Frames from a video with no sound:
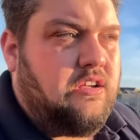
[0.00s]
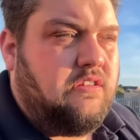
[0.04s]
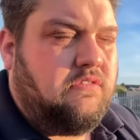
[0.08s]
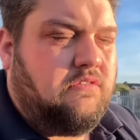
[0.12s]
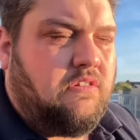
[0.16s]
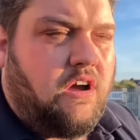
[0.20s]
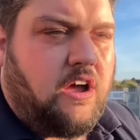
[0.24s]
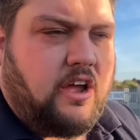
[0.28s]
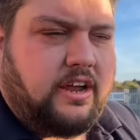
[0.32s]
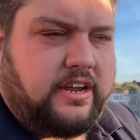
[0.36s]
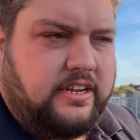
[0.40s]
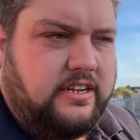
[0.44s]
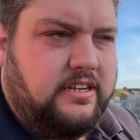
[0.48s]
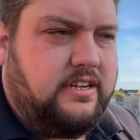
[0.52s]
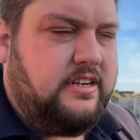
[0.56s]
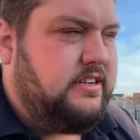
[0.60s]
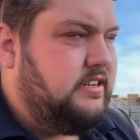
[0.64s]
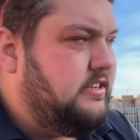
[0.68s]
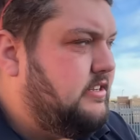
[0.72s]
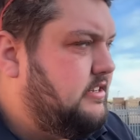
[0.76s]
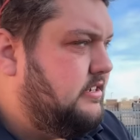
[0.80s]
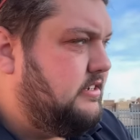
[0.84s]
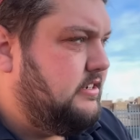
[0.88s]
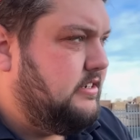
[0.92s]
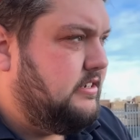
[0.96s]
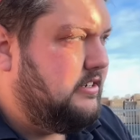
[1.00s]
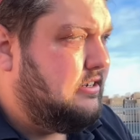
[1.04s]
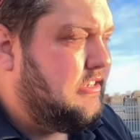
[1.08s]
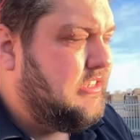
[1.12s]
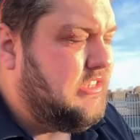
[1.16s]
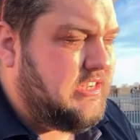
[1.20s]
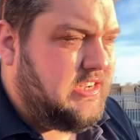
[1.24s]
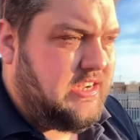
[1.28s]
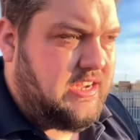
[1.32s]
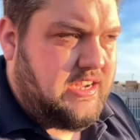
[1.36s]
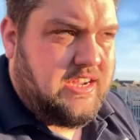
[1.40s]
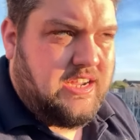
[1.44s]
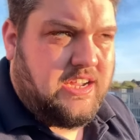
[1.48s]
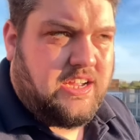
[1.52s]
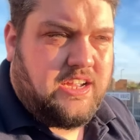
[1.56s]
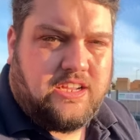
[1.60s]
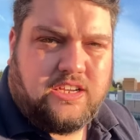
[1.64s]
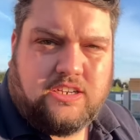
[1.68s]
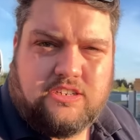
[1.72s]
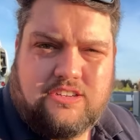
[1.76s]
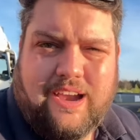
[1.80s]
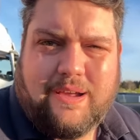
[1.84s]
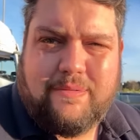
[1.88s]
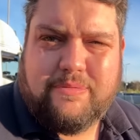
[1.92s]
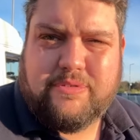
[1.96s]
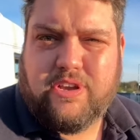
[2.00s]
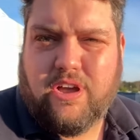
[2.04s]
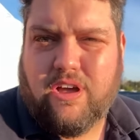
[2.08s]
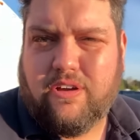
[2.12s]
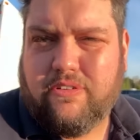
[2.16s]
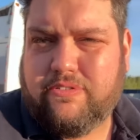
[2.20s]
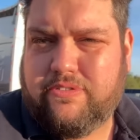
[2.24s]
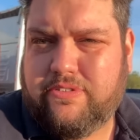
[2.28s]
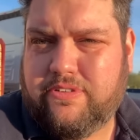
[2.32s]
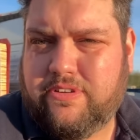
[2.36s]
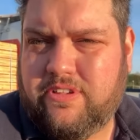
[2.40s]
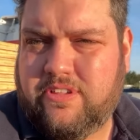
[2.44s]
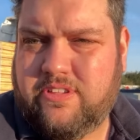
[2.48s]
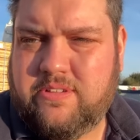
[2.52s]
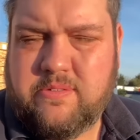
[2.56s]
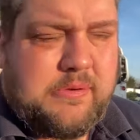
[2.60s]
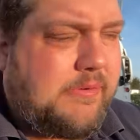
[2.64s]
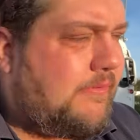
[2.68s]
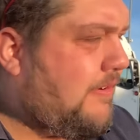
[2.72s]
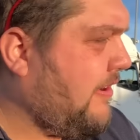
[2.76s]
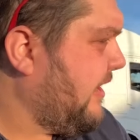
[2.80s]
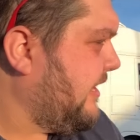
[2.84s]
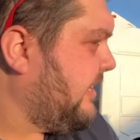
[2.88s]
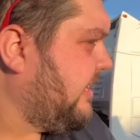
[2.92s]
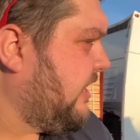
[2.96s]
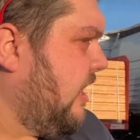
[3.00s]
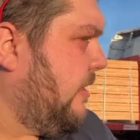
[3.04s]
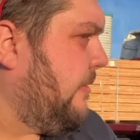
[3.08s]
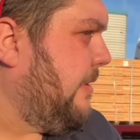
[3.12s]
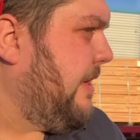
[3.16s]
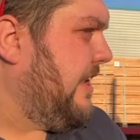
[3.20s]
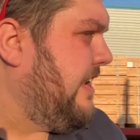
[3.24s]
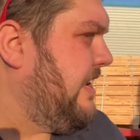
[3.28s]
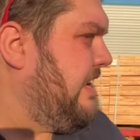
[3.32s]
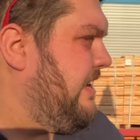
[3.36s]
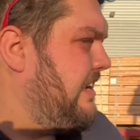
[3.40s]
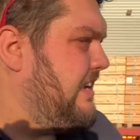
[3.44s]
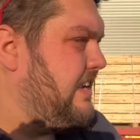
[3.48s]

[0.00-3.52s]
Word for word: Right, straps off, we're ready to go in.